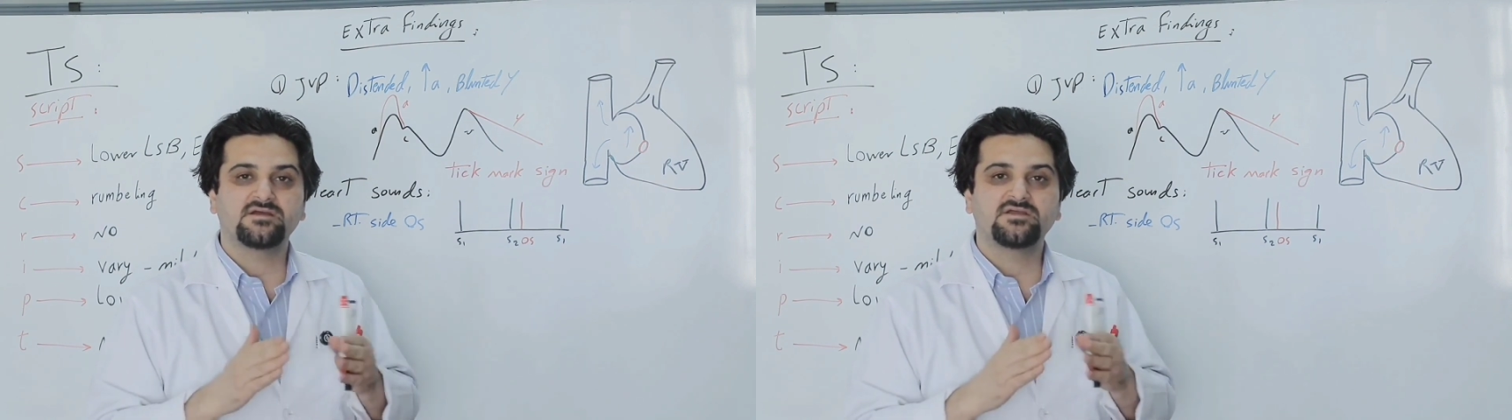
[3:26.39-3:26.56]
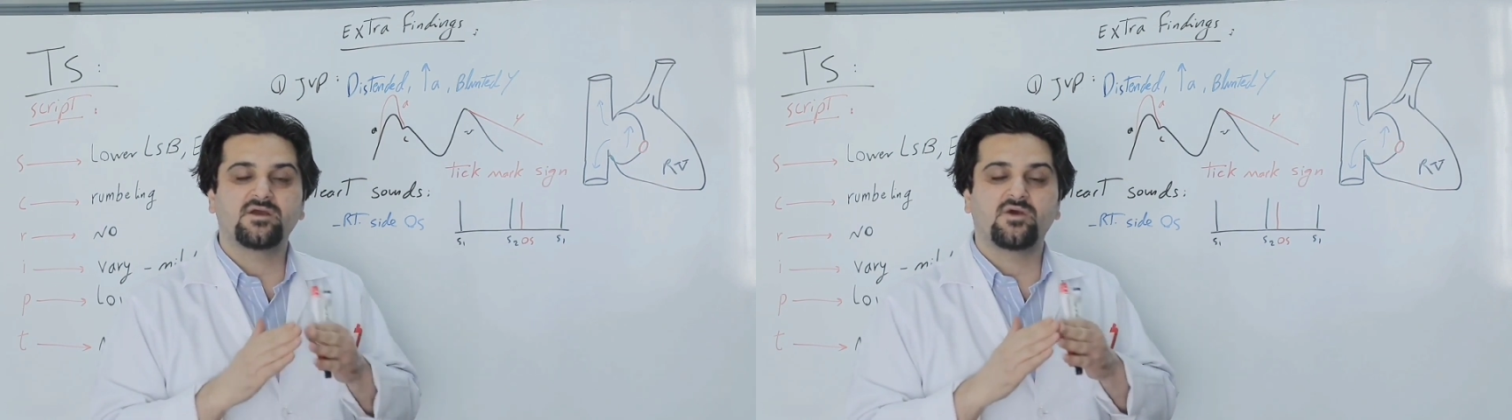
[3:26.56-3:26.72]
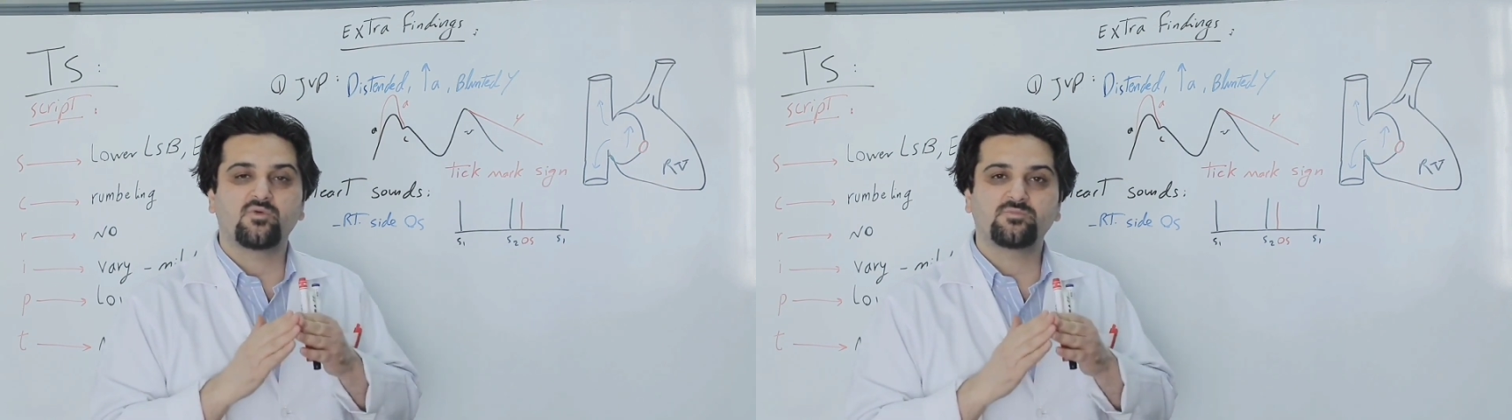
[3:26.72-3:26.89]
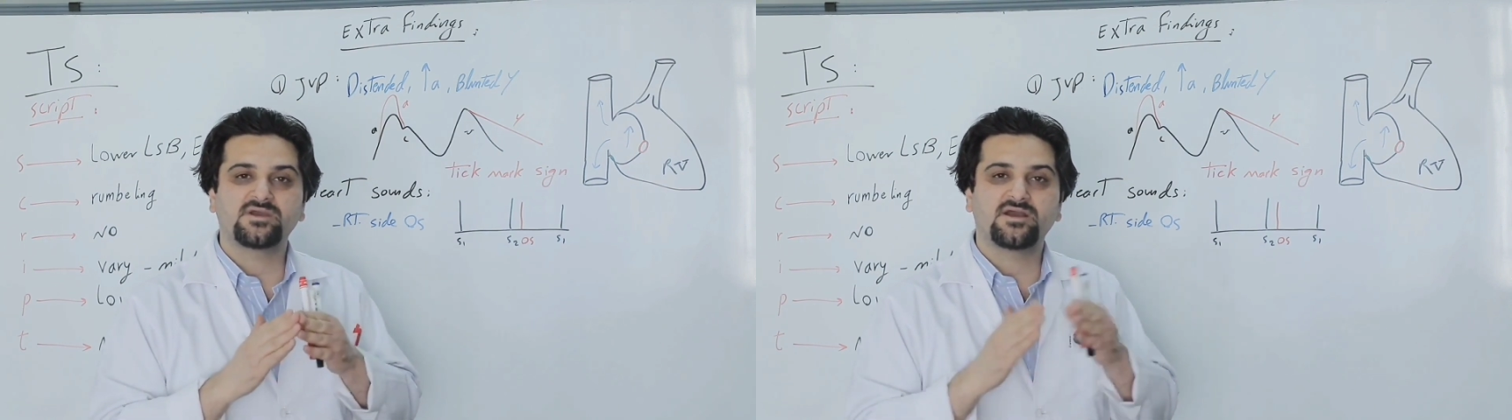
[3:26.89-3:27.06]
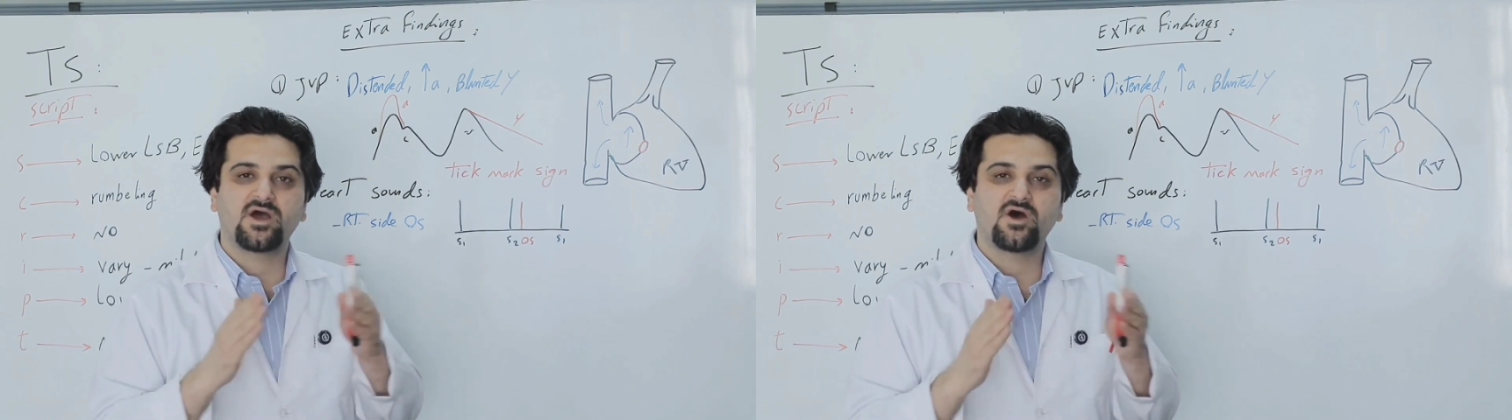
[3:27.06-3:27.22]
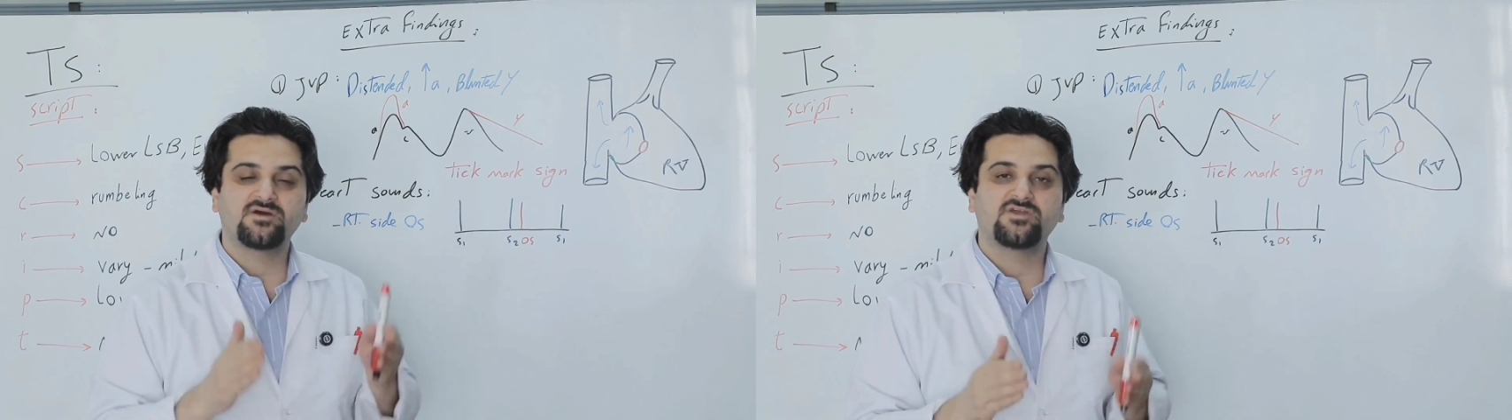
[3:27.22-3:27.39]
their
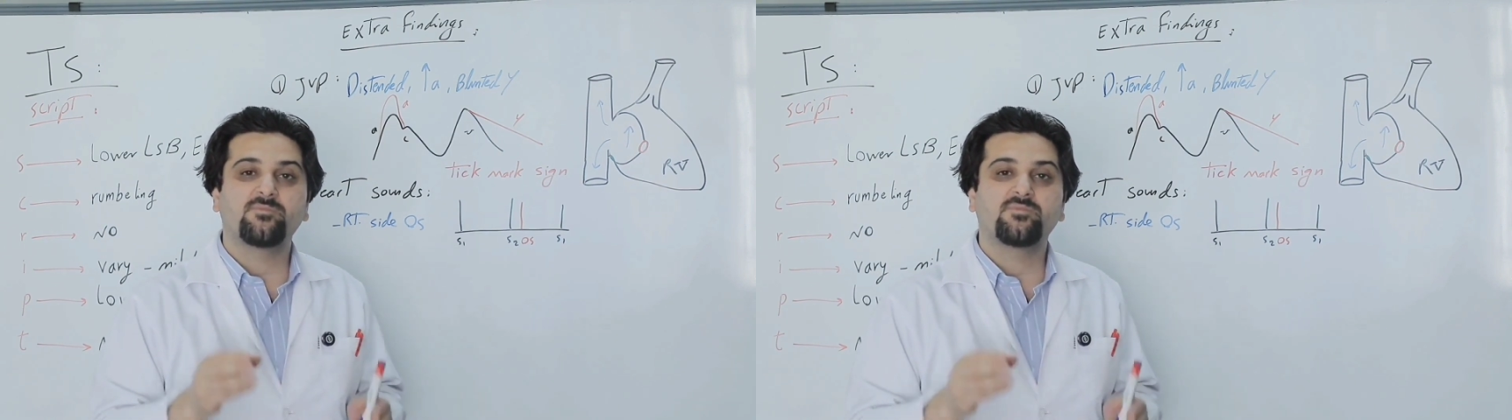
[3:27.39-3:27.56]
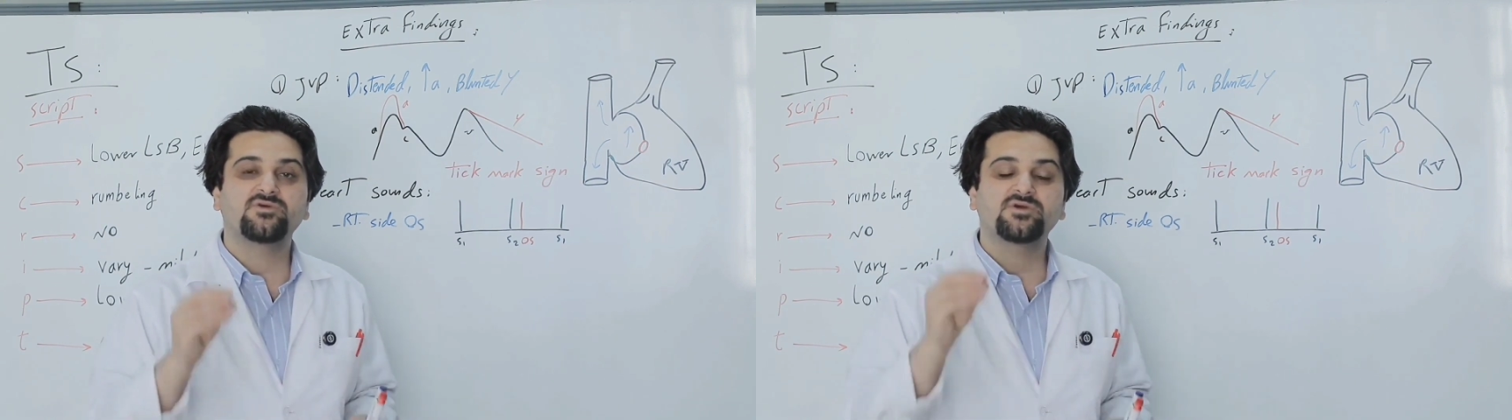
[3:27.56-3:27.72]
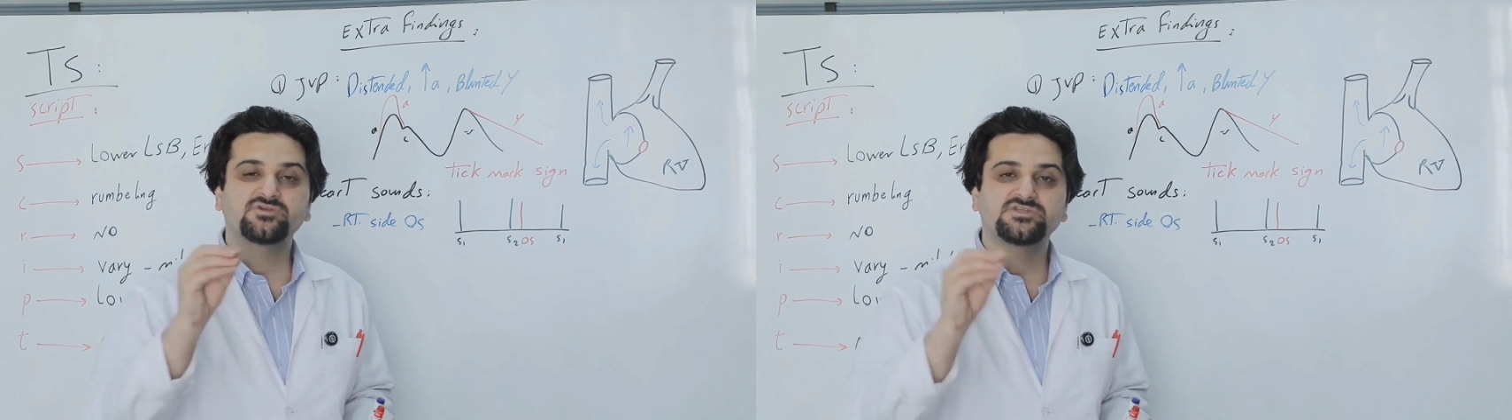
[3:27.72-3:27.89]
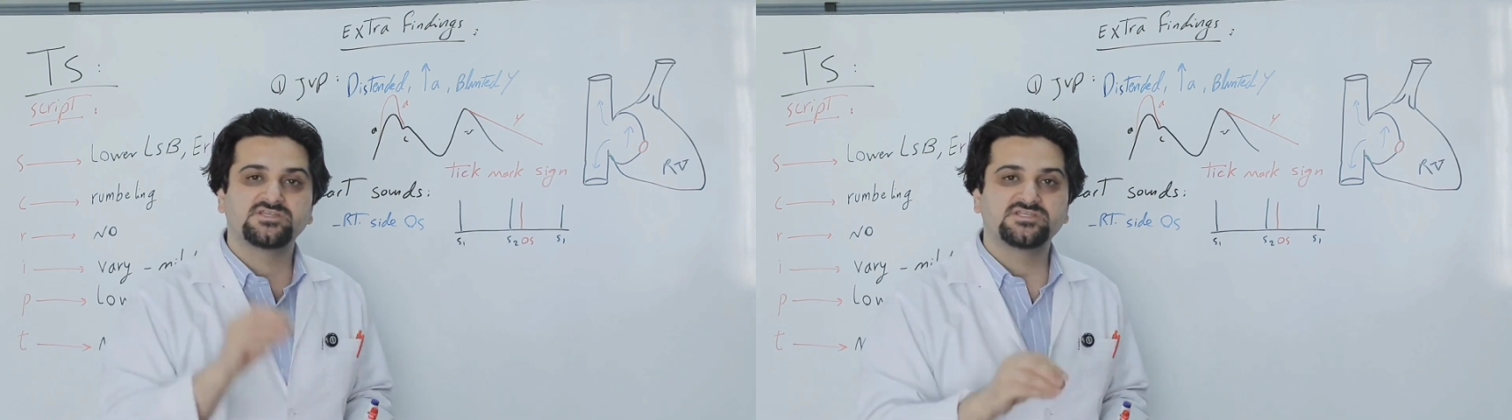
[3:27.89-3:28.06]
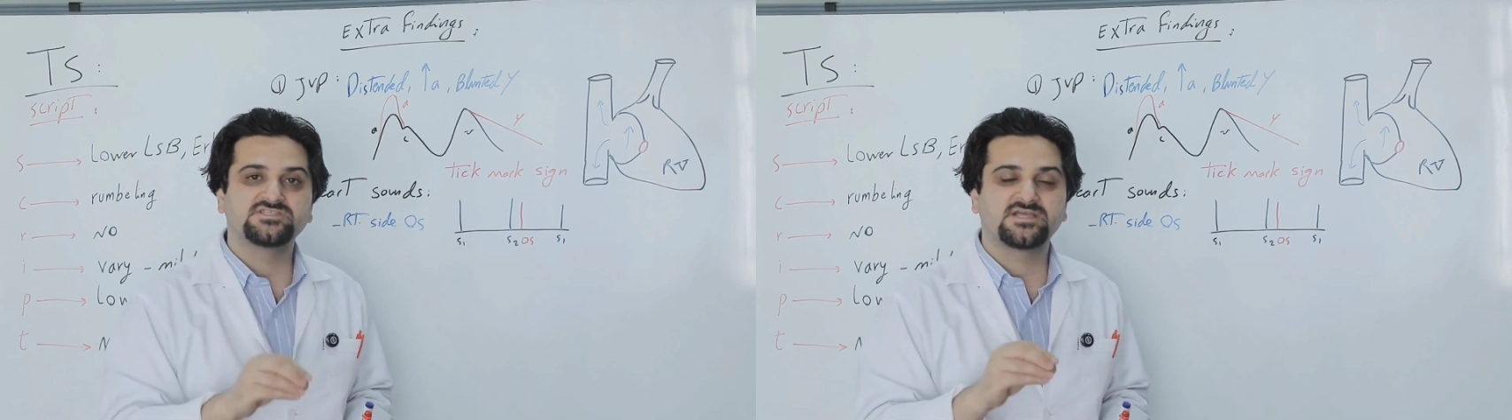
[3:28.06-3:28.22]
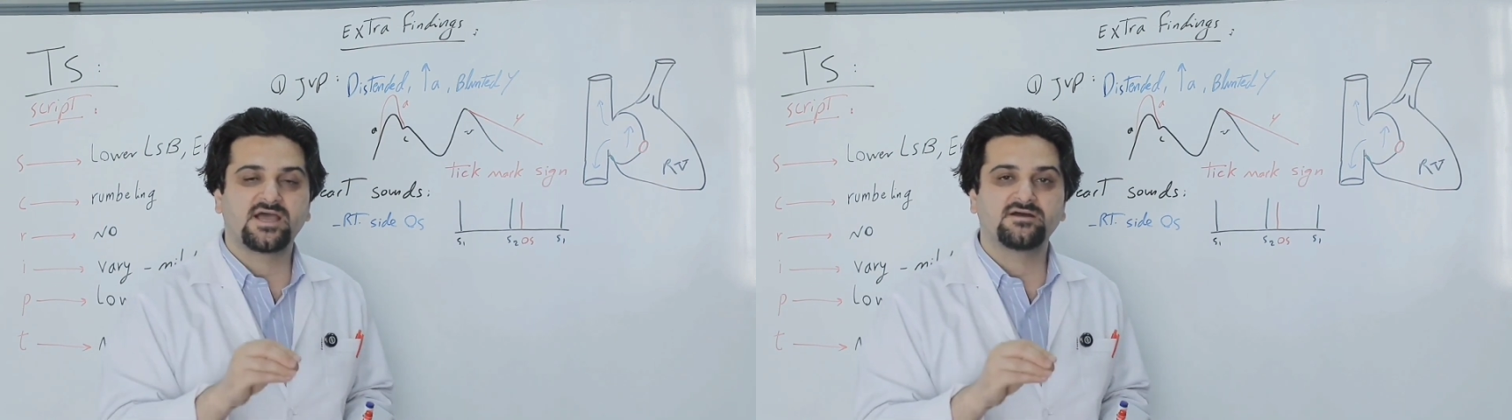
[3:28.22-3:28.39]
opening also produces
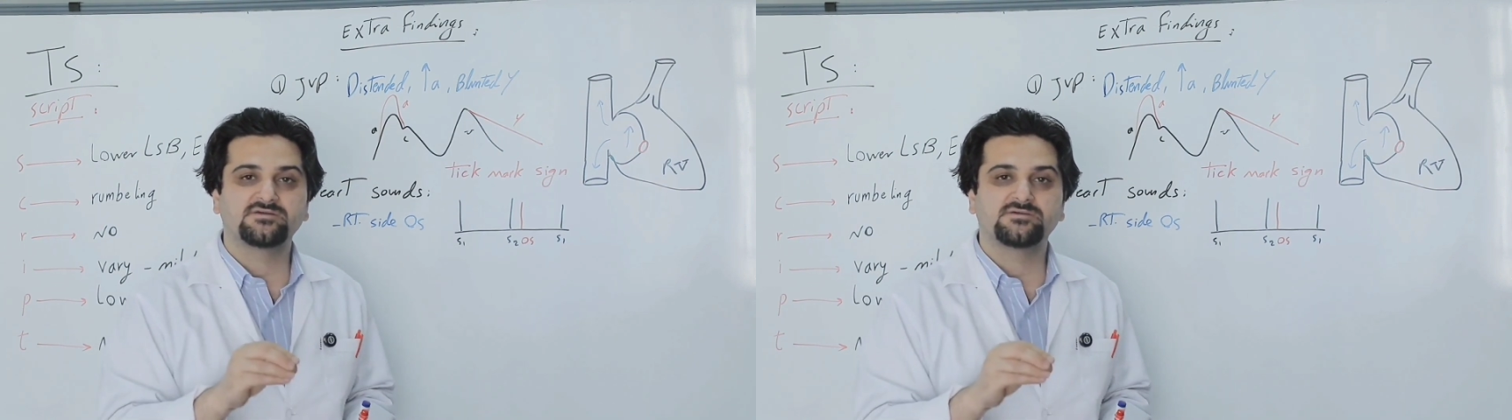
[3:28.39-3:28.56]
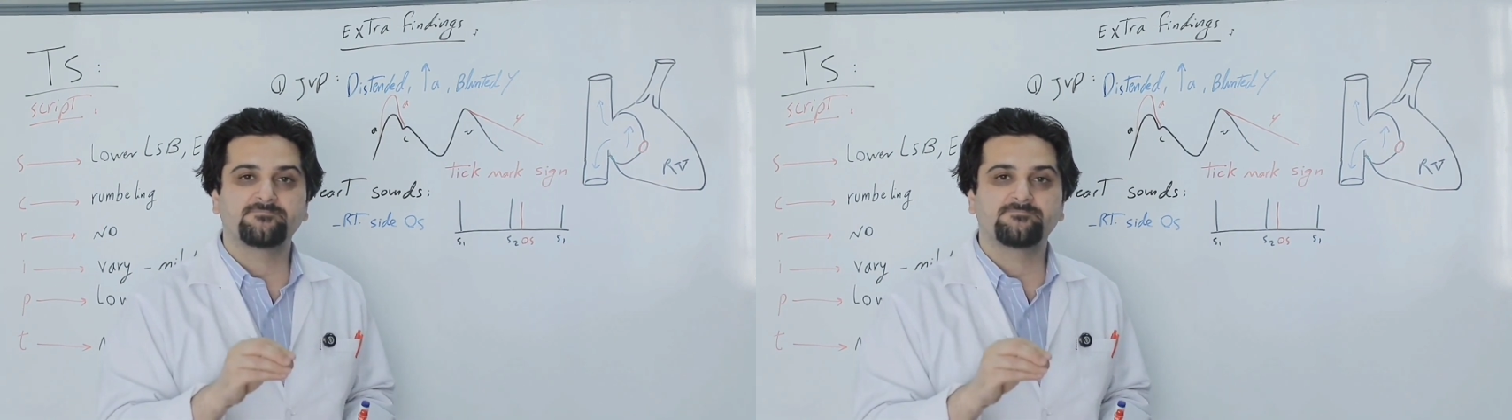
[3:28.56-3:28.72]
a sound.